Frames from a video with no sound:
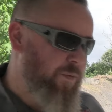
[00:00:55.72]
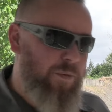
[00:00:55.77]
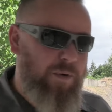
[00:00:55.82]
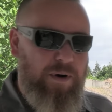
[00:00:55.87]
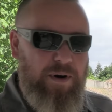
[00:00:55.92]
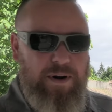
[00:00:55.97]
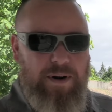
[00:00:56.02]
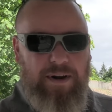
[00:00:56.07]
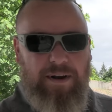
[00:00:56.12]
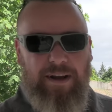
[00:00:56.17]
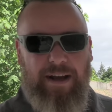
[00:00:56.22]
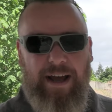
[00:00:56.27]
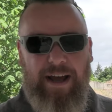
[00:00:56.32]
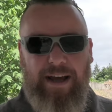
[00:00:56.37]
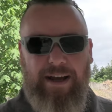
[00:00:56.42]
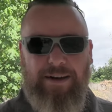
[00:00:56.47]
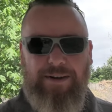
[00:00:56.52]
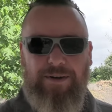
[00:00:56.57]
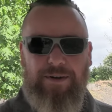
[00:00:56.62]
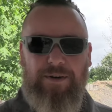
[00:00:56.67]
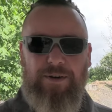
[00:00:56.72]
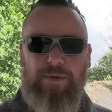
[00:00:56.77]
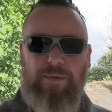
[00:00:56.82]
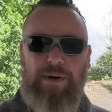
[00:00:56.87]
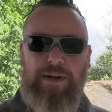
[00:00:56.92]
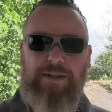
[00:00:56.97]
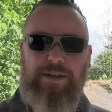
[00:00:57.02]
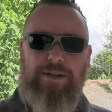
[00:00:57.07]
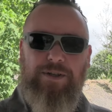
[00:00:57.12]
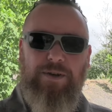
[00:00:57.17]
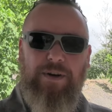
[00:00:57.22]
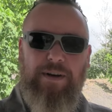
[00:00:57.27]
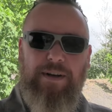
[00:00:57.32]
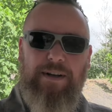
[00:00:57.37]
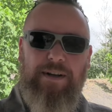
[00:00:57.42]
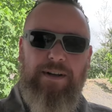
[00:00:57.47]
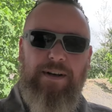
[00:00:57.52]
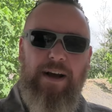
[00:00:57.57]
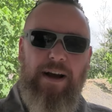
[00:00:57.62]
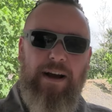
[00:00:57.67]
work during the week to try
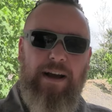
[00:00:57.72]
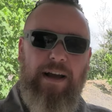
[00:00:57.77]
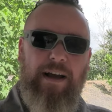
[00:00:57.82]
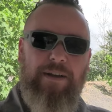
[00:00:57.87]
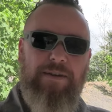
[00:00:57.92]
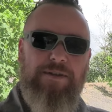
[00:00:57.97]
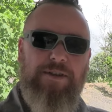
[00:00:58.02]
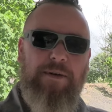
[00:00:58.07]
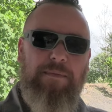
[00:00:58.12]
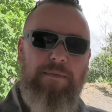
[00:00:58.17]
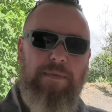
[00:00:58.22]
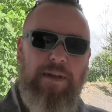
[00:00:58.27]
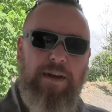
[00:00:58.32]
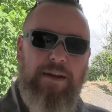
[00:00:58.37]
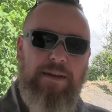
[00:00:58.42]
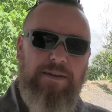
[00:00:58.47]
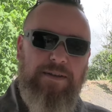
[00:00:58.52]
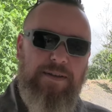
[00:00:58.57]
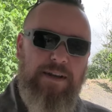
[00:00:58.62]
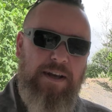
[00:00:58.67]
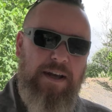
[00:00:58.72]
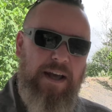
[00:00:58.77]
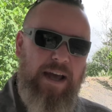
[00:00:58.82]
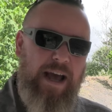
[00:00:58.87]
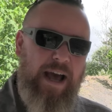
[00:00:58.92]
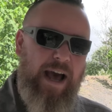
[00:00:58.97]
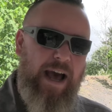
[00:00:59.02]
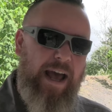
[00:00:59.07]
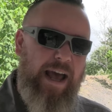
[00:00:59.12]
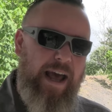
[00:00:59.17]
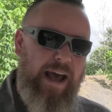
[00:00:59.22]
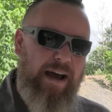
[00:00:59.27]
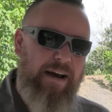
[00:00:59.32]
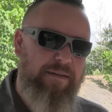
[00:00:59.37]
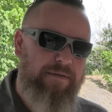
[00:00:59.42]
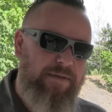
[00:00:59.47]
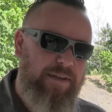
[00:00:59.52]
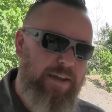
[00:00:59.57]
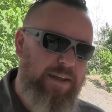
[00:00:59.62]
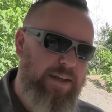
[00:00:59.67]
to knock out some things. I
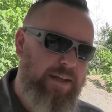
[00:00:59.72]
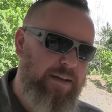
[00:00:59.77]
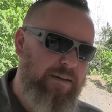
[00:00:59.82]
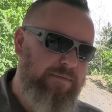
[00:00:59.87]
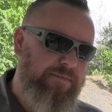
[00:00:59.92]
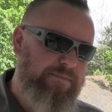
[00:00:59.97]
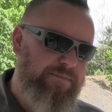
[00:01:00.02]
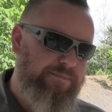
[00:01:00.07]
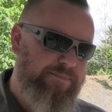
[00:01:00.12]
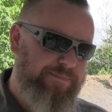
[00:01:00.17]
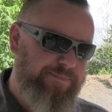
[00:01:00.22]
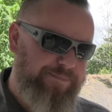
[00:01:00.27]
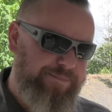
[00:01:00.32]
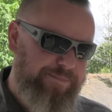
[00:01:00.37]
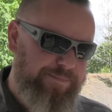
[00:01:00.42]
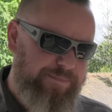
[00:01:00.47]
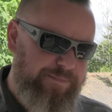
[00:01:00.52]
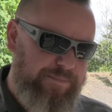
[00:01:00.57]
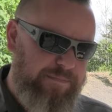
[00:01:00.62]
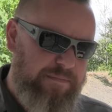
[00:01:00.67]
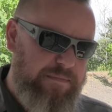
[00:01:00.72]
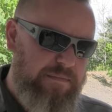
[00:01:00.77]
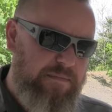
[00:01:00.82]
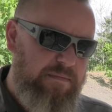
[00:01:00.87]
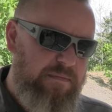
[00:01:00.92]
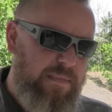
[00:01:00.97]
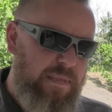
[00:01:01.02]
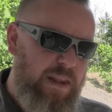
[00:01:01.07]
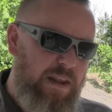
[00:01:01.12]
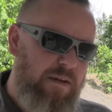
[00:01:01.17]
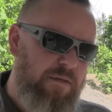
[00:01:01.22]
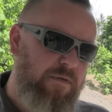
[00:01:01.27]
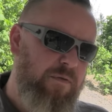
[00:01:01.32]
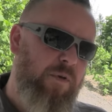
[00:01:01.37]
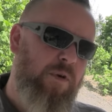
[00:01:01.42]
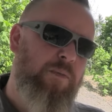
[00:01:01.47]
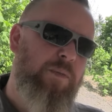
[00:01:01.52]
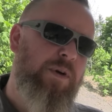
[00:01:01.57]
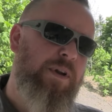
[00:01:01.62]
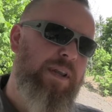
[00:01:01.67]
have the
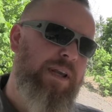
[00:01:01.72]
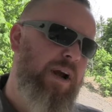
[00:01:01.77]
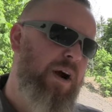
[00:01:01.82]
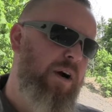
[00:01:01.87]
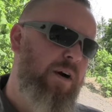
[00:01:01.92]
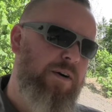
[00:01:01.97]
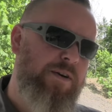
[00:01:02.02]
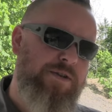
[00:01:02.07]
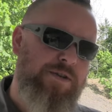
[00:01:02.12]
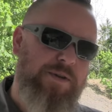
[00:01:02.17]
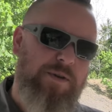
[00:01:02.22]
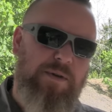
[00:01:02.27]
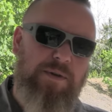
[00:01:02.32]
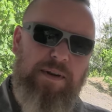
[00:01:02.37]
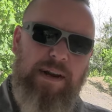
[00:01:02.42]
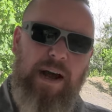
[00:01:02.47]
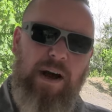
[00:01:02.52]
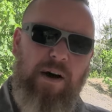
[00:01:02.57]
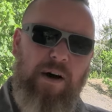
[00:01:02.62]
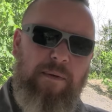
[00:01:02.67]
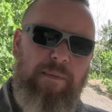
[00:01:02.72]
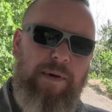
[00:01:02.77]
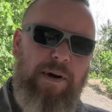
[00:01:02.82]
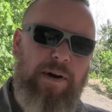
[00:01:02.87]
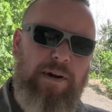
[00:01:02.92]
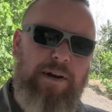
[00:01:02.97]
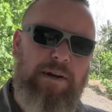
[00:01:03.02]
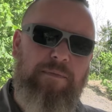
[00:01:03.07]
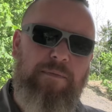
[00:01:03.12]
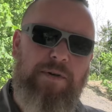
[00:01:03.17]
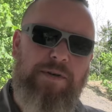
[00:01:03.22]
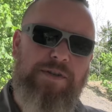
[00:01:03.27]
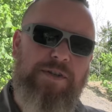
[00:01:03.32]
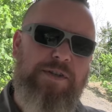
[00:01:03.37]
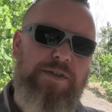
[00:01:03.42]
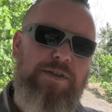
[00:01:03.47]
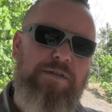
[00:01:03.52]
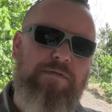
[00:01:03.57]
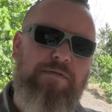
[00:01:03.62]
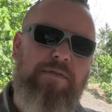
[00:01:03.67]
formerly Arsenal, now American Precision